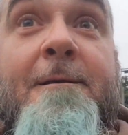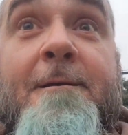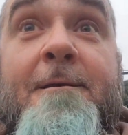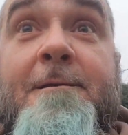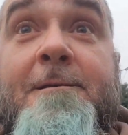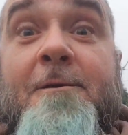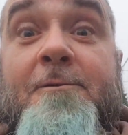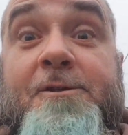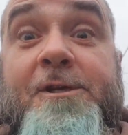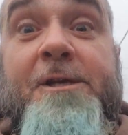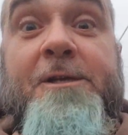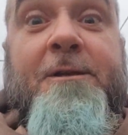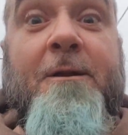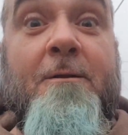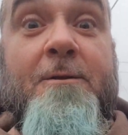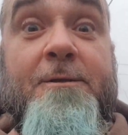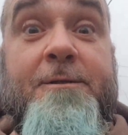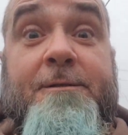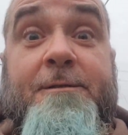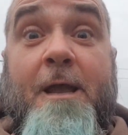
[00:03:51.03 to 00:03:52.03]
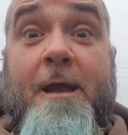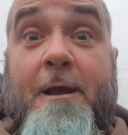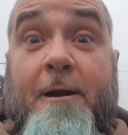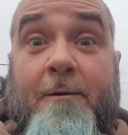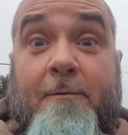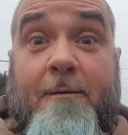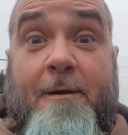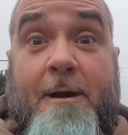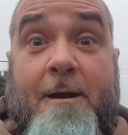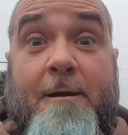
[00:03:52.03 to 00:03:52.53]
so she starts
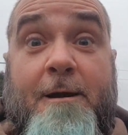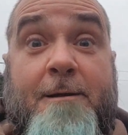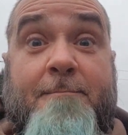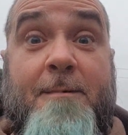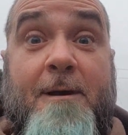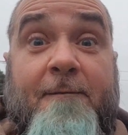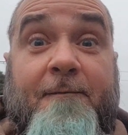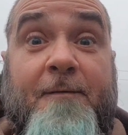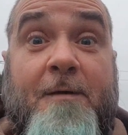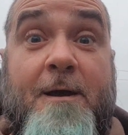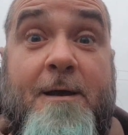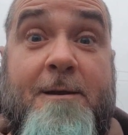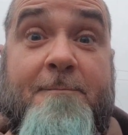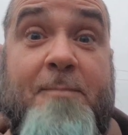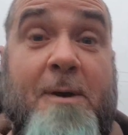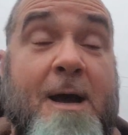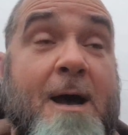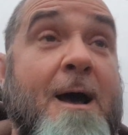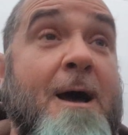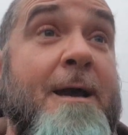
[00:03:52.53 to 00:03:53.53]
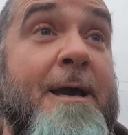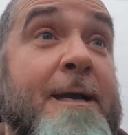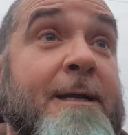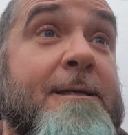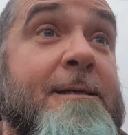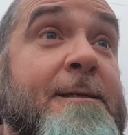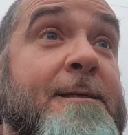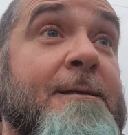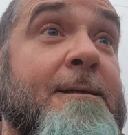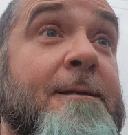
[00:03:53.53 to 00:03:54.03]
digging around in my fucking
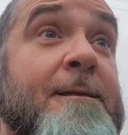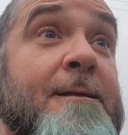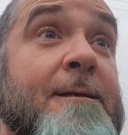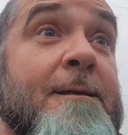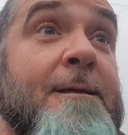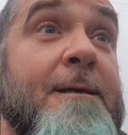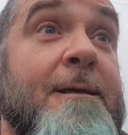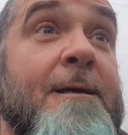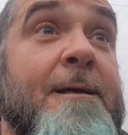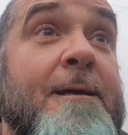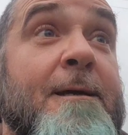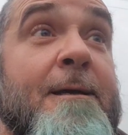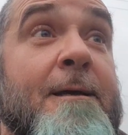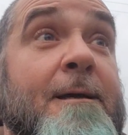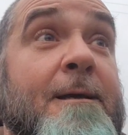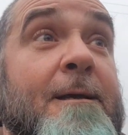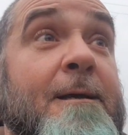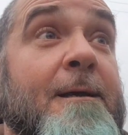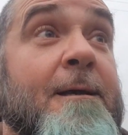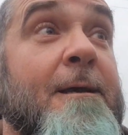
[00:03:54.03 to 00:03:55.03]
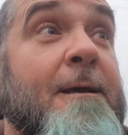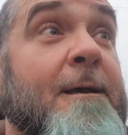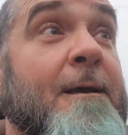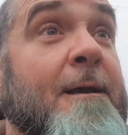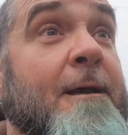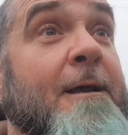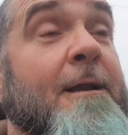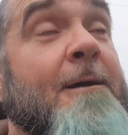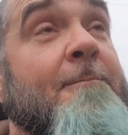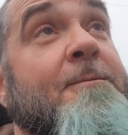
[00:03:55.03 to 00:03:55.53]
pockets.
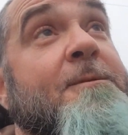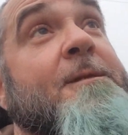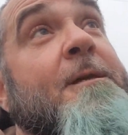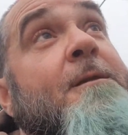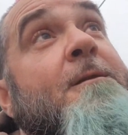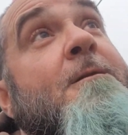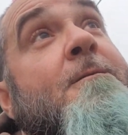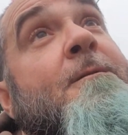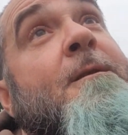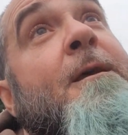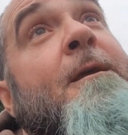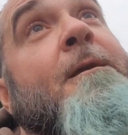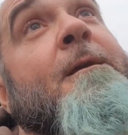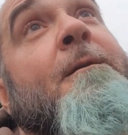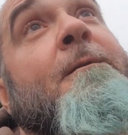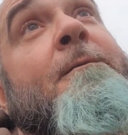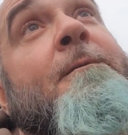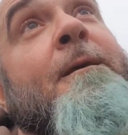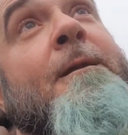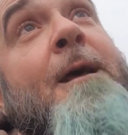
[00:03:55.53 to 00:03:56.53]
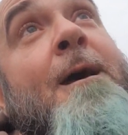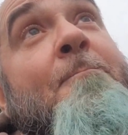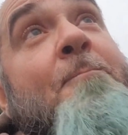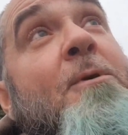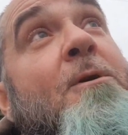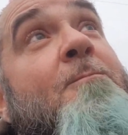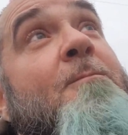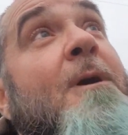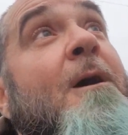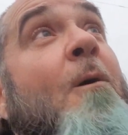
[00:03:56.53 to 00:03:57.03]
And I'm sitting there thinking, did I
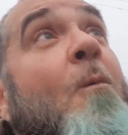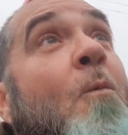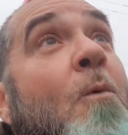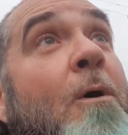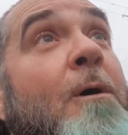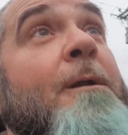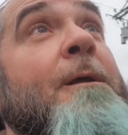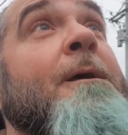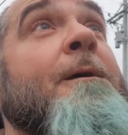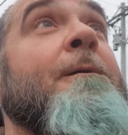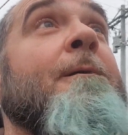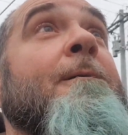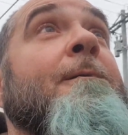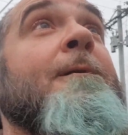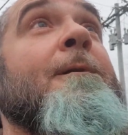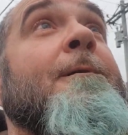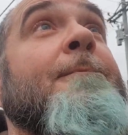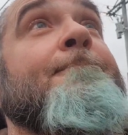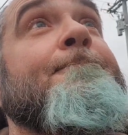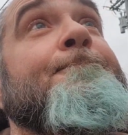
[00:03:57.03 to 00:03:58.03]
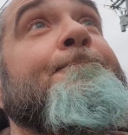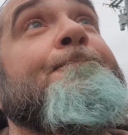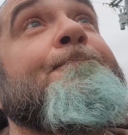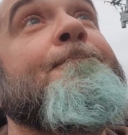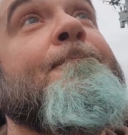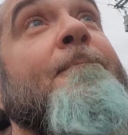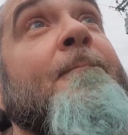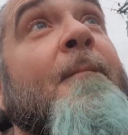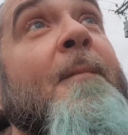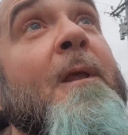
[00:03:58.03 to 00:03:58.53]
put my one hitter up?
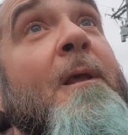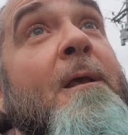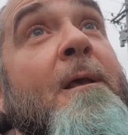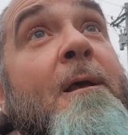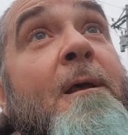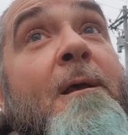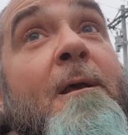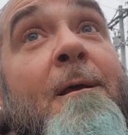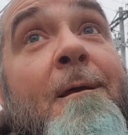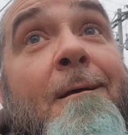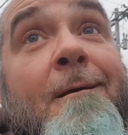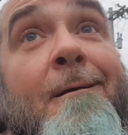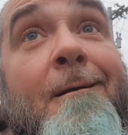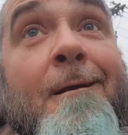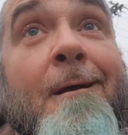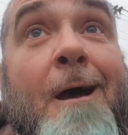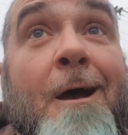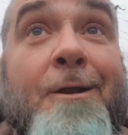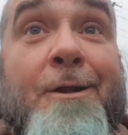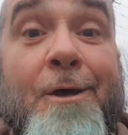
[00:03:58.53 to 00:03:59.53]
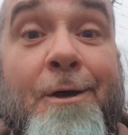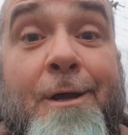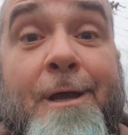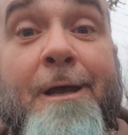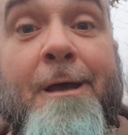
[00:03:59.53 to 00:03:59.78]
I dug